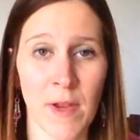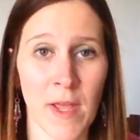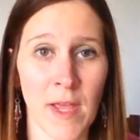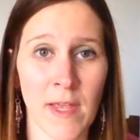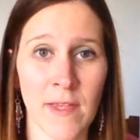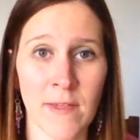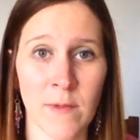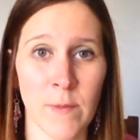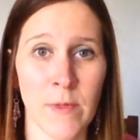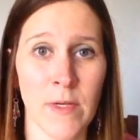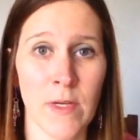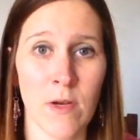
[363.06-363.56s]

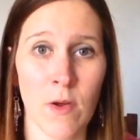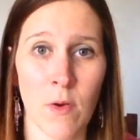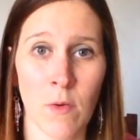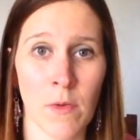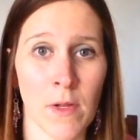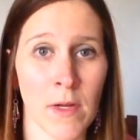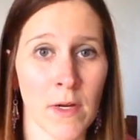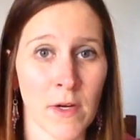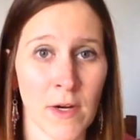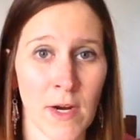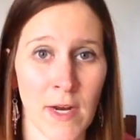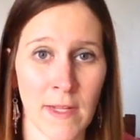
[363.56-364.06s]
days, we no
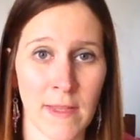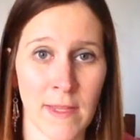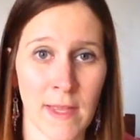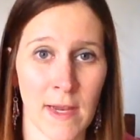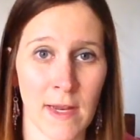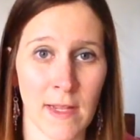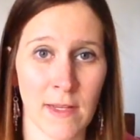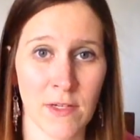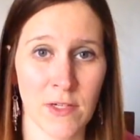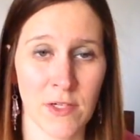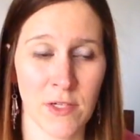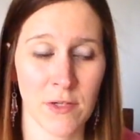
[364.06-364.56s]
longer had
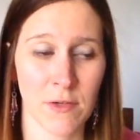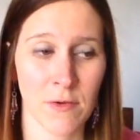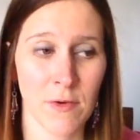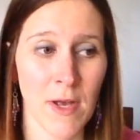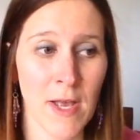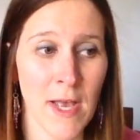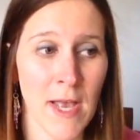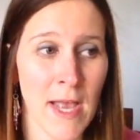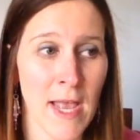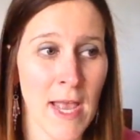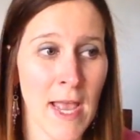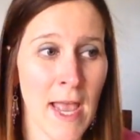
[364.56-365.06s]
that issue.
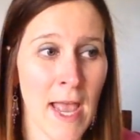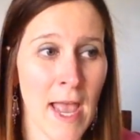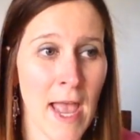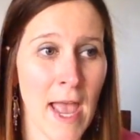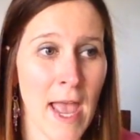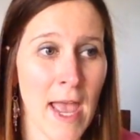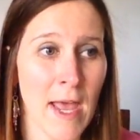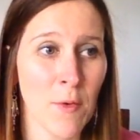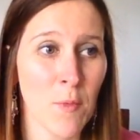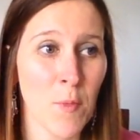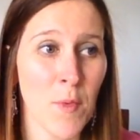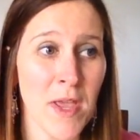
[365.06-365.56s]

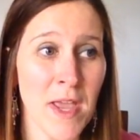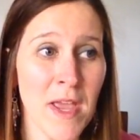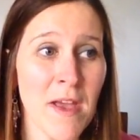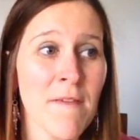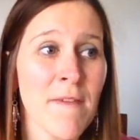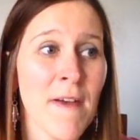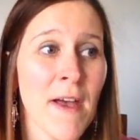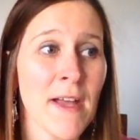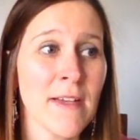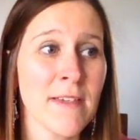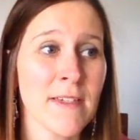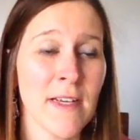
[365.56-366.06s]
And we have
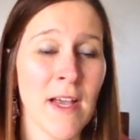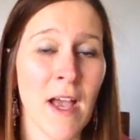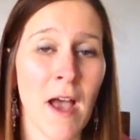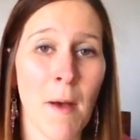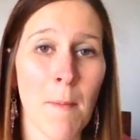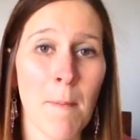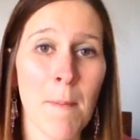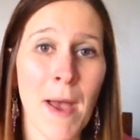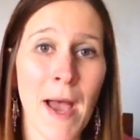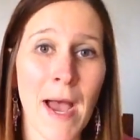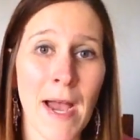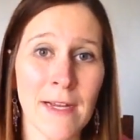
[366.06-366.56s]
had to
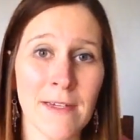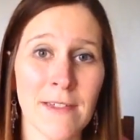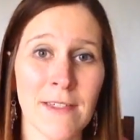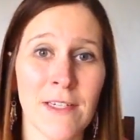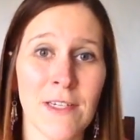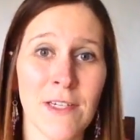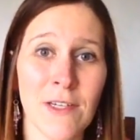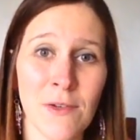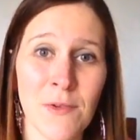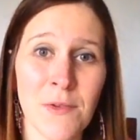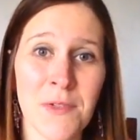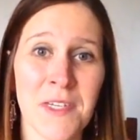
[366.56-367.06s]
come back to
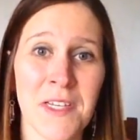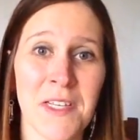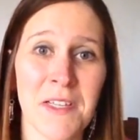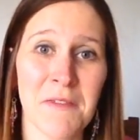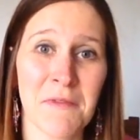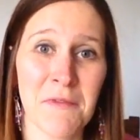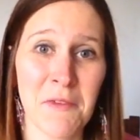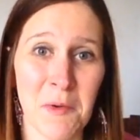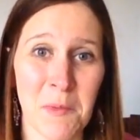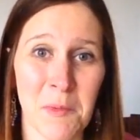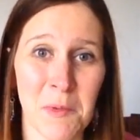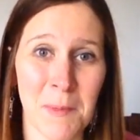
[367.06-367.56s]
using the
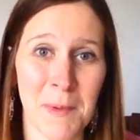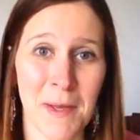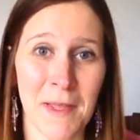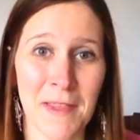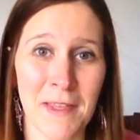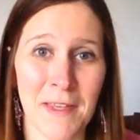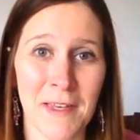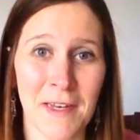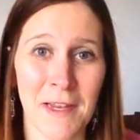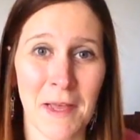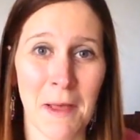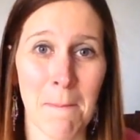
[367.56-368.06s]
Ferber
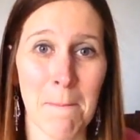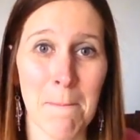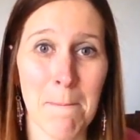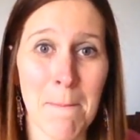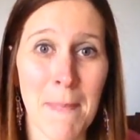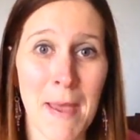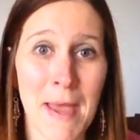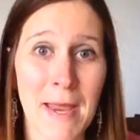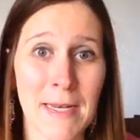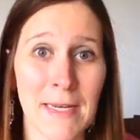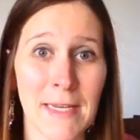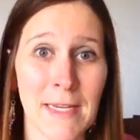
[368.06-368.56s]
method
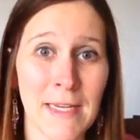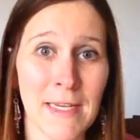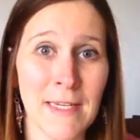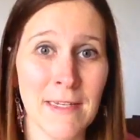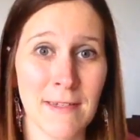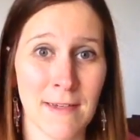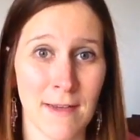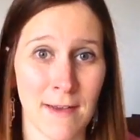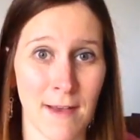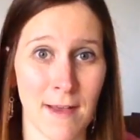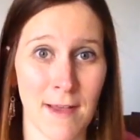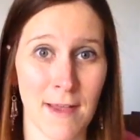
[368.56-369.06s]
many
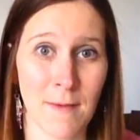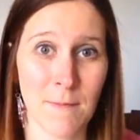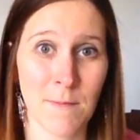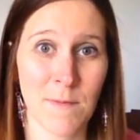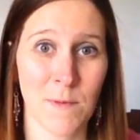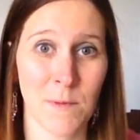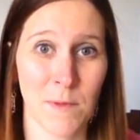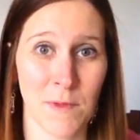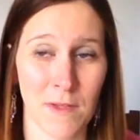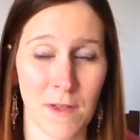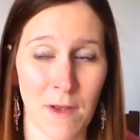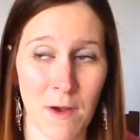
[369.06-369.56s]
times
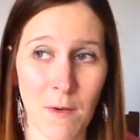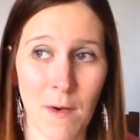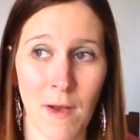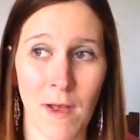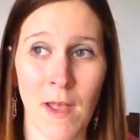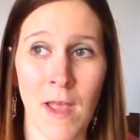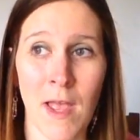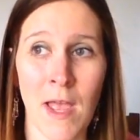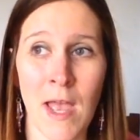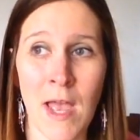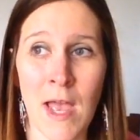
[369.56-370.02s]
with Noah.